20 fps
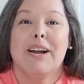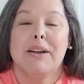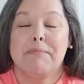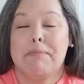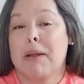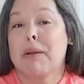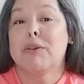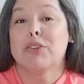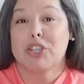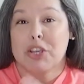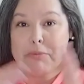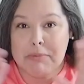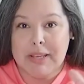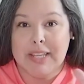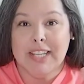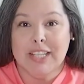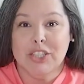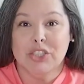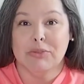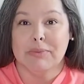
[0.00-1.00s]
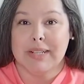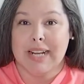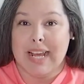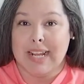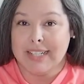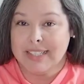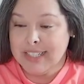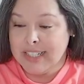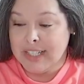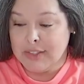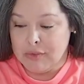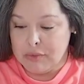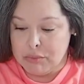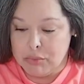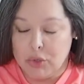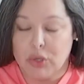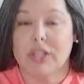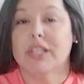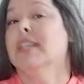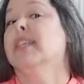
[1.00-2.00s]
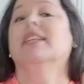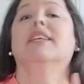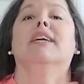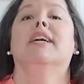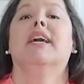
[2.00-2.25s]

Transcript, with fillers: by which I mean into Manhattan, I live in Brooklyn.